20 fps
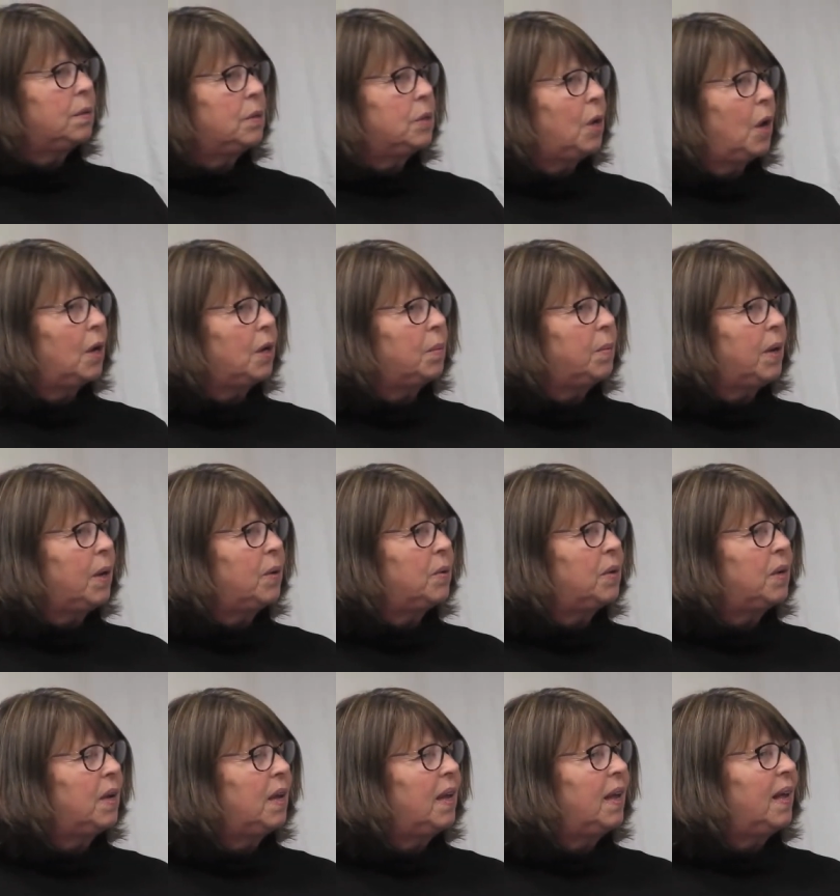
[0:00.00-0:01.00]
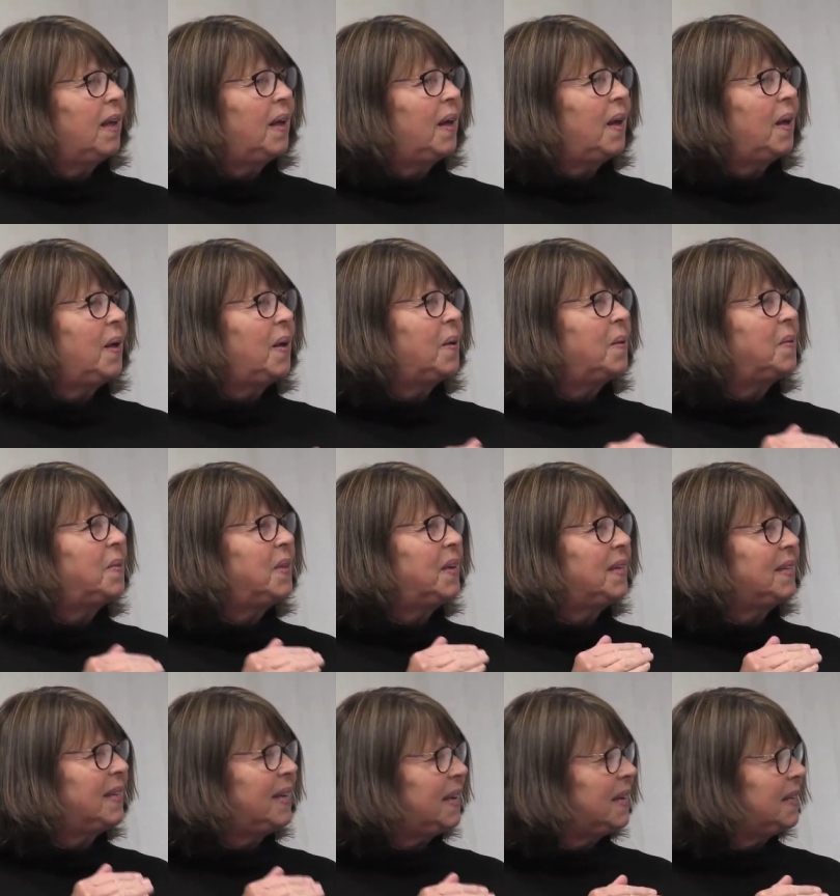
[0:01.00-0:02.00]
talk about
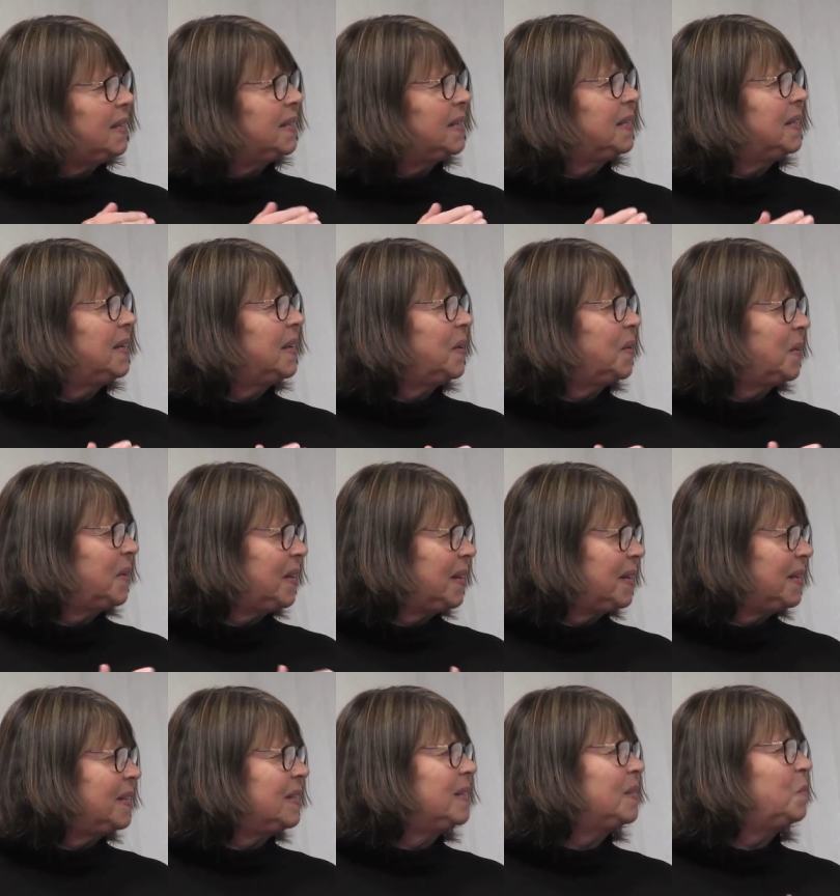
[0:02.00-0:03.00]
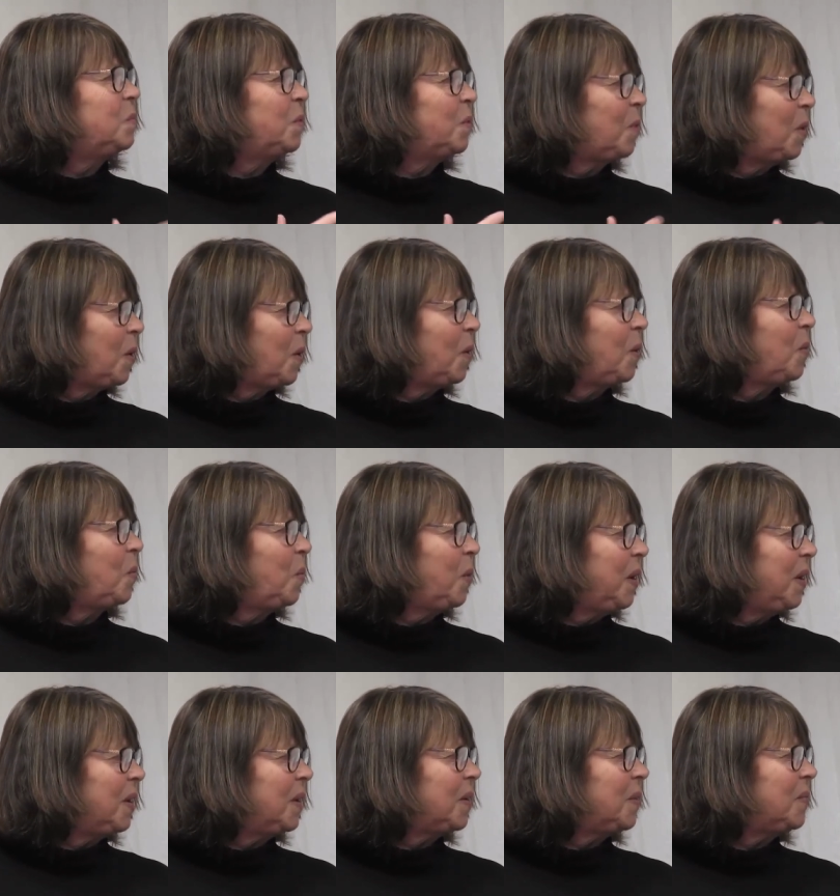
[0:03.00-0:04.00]
that Canada now has, we're all
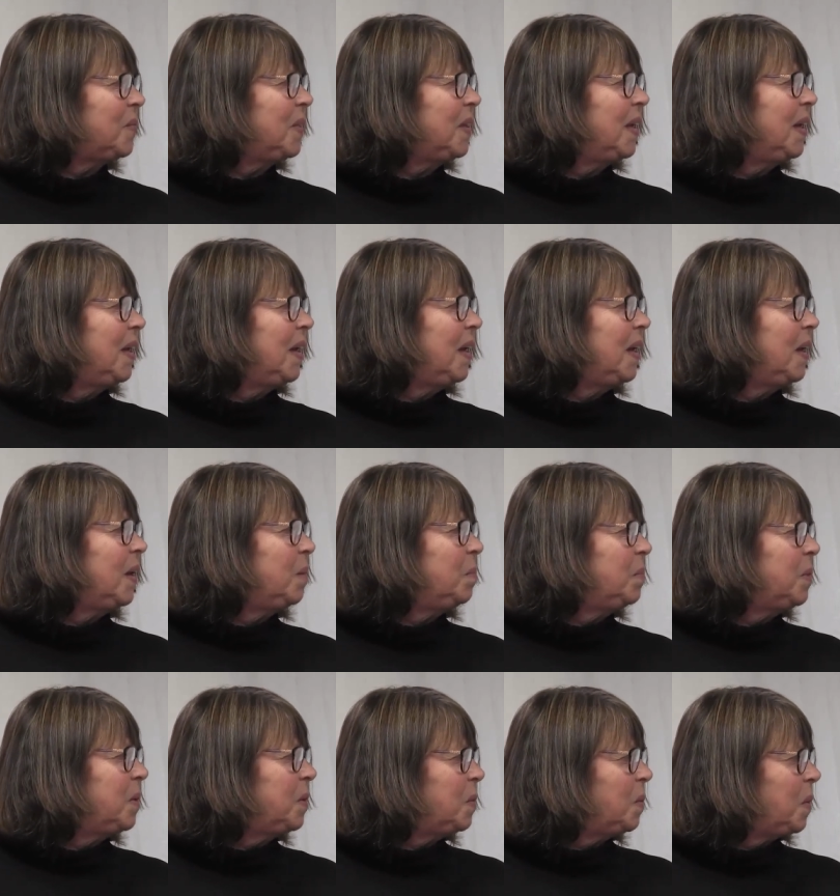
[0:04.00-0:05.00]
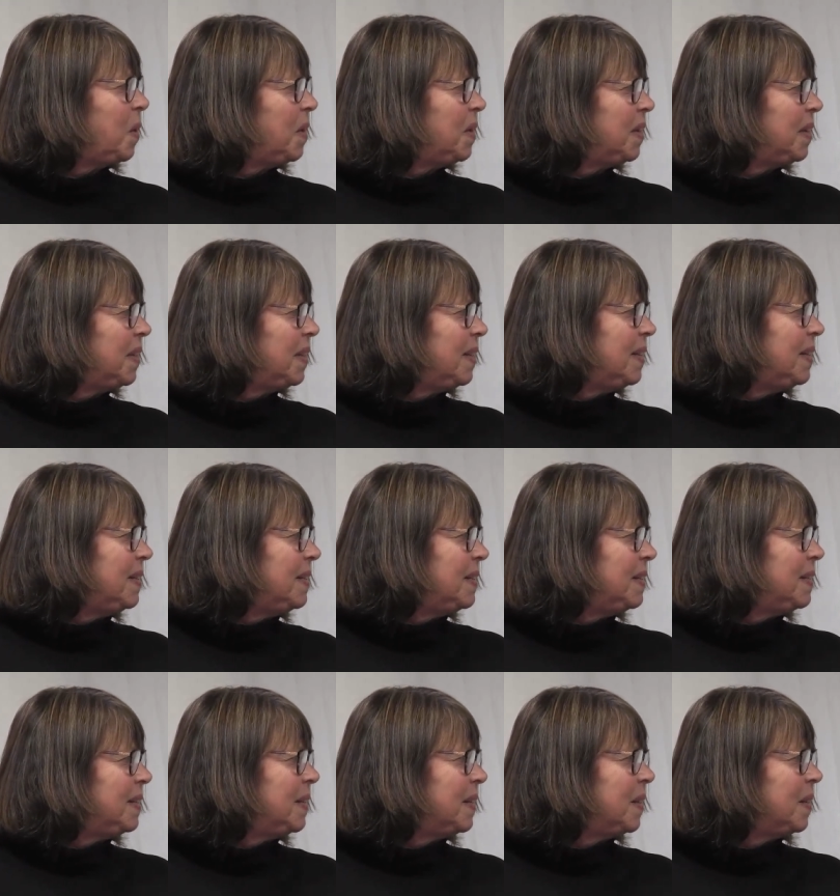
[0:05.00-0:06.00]
aware, marijuana
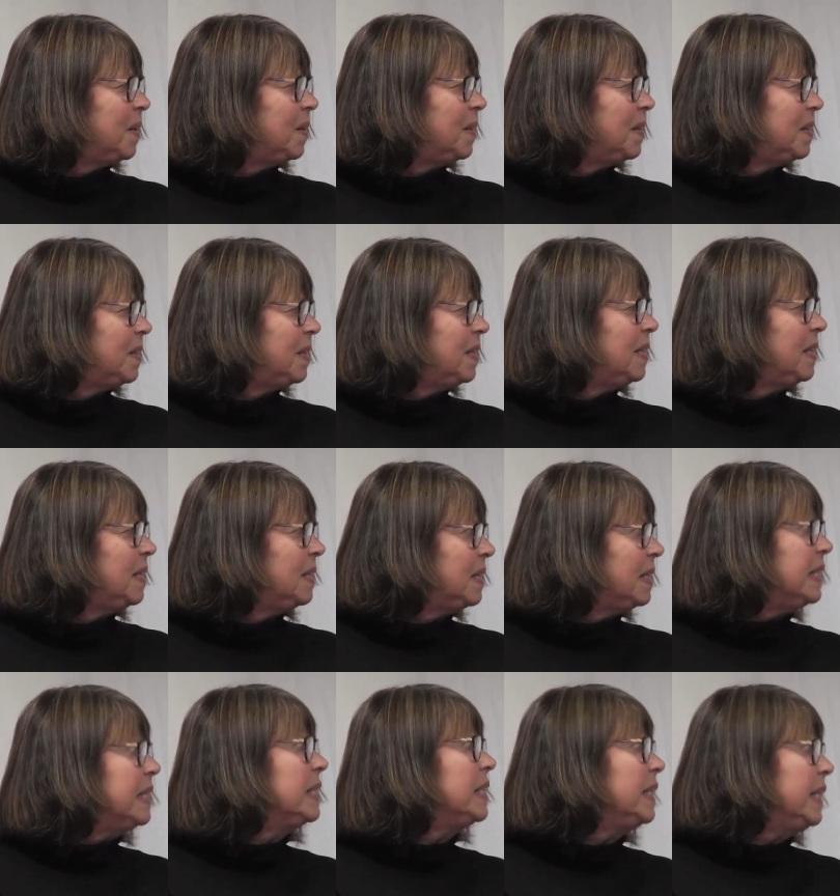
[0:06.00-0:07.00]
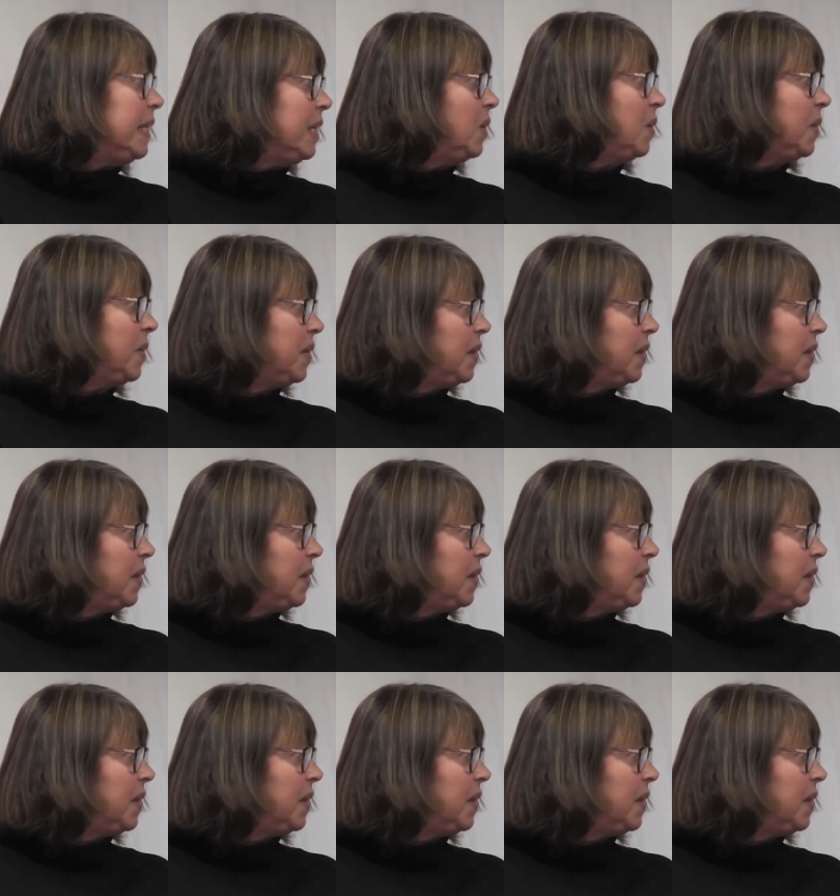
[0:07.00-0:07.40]
is legal